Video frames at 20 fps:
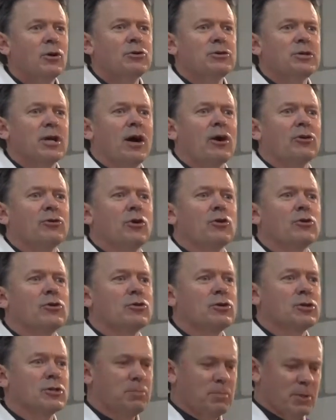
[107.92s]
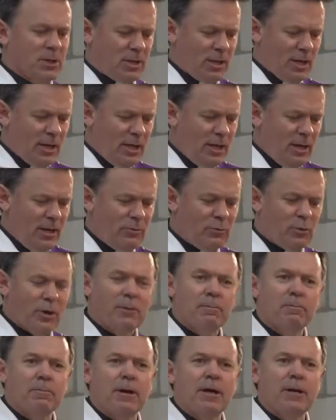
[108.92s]
No doubt on Christmas Eve,
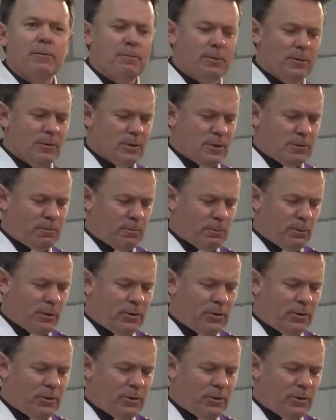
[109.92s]
when papers